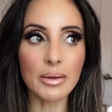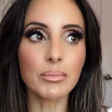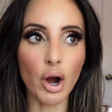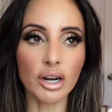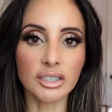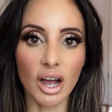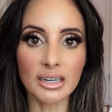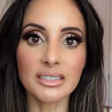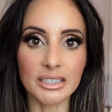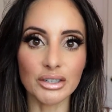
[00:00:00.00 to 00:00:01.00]
embarked on a
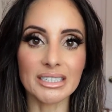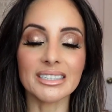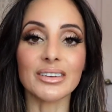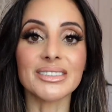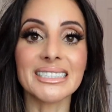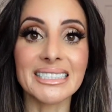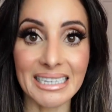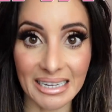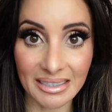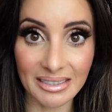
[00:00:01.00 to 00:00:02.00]
series of
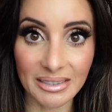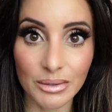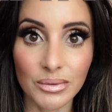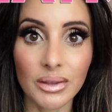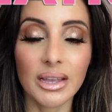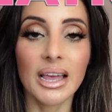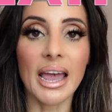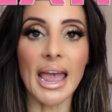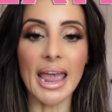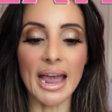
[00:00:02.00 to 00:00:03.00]
6.
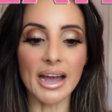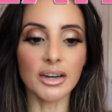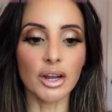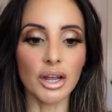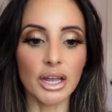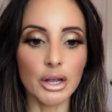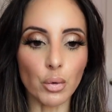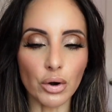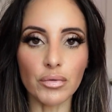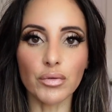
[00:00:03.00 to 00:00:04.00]
And in
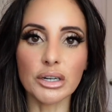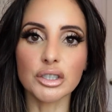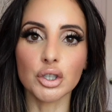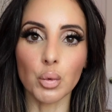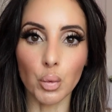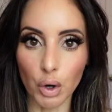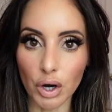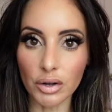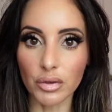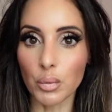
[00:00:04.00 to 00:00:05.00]
order for it to
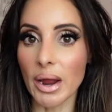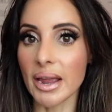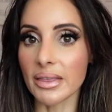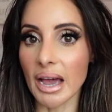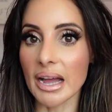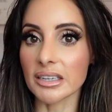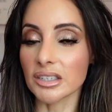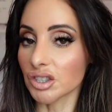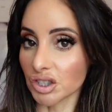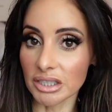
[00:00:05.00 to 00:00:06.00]
work the way that
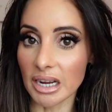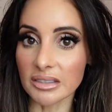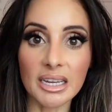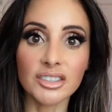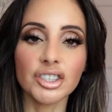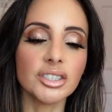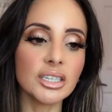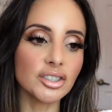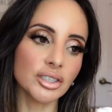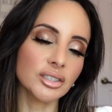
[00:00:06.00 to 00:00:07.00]
she does it, and she
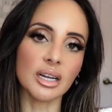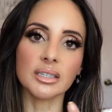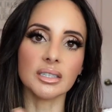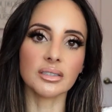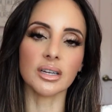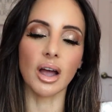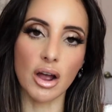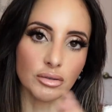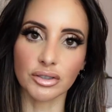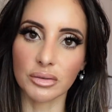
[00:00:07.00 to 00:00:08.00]
says she's done this to
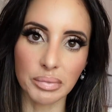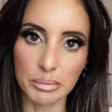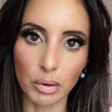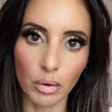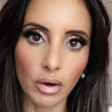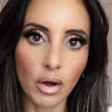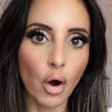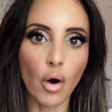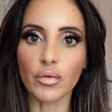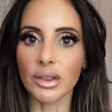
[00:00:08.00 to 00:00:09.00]
hundreds of people
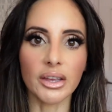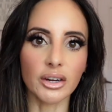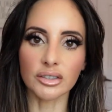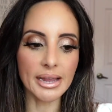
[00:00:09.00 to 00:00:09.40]
over the years,